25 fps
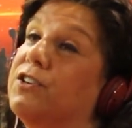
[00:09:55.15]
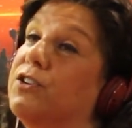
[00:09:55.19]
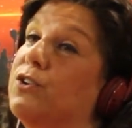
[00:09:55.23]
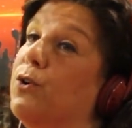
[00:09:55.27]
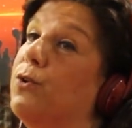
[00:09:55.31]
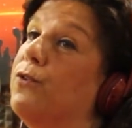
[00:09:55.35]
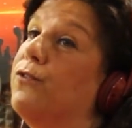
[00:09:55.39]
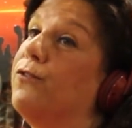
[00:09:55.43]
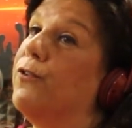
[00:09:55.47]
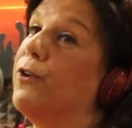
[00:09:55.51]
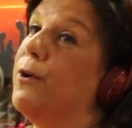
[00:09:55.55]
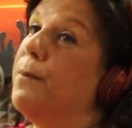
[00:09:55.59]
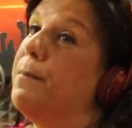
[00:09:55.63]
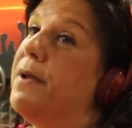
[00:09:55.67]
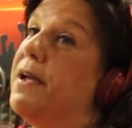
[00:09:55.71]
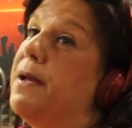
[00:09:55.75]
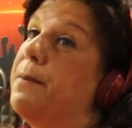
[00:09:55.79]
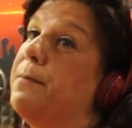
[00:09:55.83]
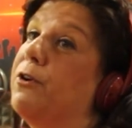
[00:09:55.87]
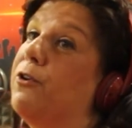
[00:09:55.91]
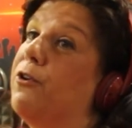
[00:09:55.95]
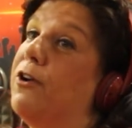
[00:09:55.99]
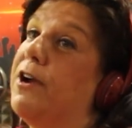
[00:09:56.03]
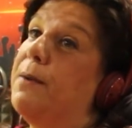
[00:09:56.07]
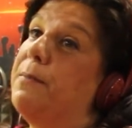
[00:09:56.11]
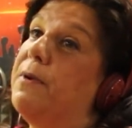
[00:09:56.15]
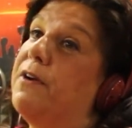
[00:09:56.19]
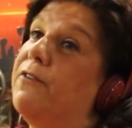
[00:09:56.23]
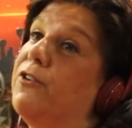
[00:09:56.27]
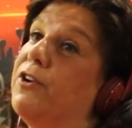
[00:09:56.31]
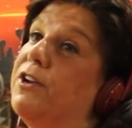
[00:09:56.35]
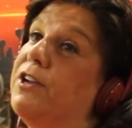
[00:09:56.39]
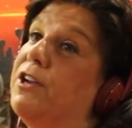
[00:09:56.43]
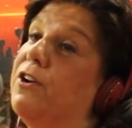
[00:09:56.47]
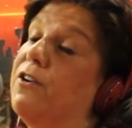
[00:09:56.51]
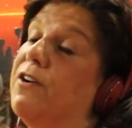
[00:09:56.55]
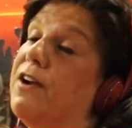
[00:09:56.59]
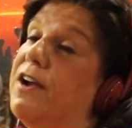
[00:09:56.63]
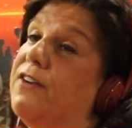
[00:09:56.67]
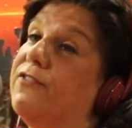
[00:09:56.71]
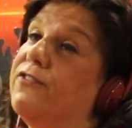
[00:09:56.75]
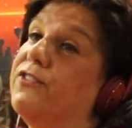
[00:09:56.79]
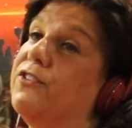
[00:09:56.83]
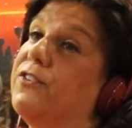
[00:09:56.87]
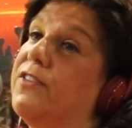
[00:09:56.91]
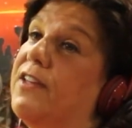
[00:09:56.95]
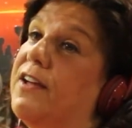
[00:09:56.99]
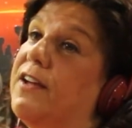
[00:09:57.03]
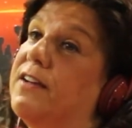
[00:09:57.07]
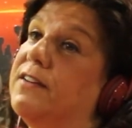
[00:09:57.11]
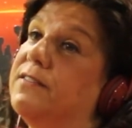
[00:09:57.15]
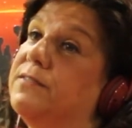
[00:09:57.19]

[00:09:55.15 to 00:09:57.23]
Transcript: to go for a mammogram every year after that.